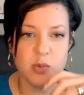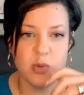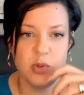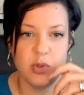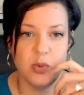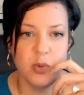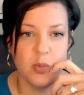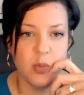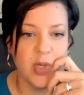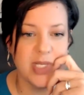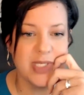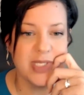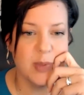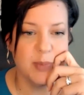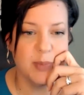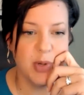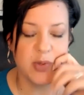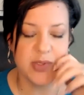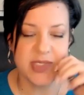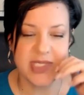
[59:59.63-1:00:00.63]
Once we
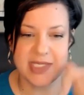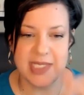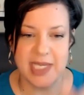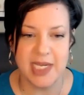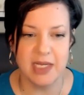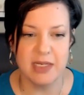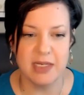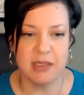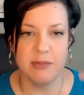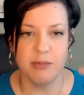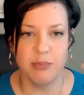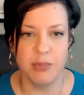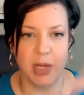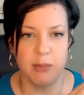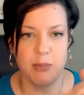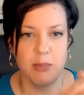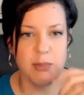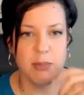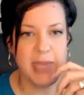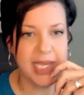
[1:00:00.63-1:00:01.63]
post this, I can
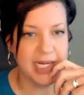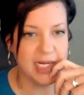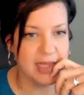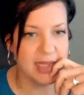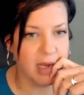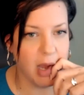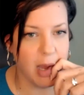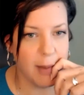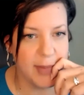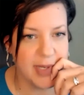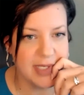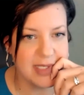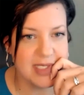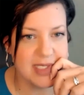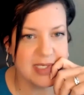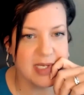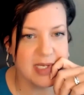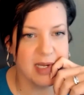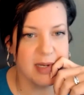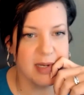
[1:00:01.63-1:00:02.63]
make it in the
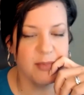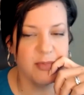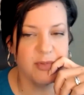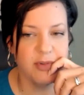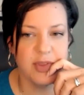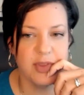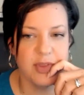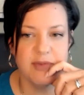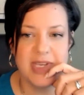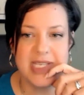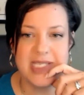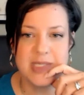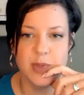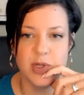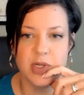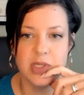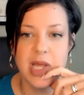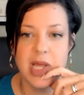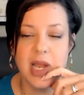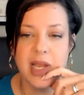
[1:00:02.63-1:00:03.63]
comments for the
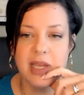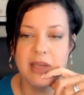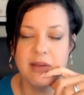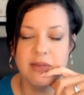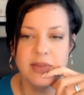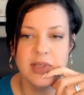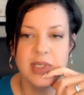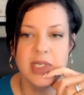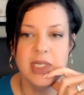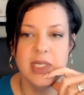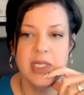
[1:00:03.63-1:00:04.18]
Facebook Live.